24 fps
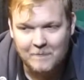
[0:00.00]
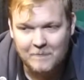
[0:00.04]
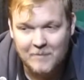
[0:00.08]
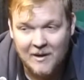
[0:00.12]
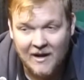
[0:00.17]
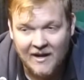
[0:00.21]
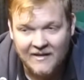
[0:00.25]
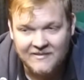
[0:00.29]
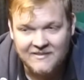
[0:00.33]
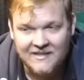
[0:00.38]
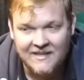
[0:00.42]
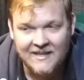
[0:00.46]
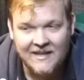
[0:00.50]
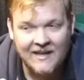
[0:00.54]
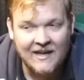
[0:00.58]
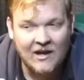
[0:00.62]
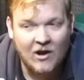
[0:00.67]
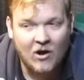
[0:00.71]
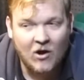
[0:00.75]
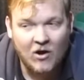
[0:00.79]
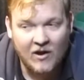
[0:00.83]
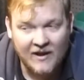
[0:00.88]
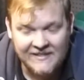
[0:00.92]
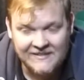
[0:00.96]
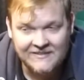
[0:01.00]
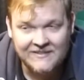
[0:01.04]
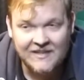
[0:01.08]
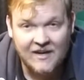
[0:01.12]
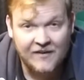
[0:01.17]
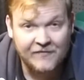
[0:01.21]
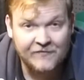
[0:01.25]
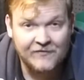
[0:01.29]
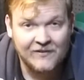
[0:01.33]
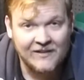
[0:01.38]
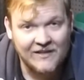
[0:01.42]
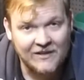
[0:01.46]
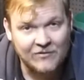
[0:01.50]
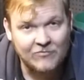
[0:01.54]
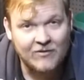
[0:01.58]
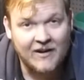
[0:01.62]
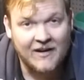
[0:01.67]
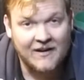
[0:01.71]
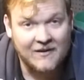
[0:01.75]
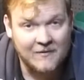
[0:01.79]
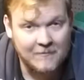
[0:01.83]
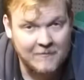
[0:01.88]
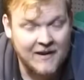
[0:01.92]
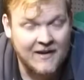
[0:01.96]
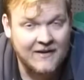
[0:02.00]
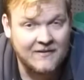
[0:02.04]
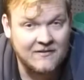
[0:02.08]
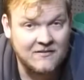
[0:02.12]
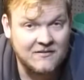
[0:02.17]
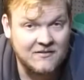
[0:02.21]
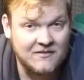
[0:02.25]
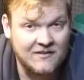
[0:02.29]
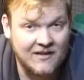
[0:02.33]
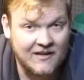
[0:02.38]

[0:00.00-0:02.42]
But I definitely recommend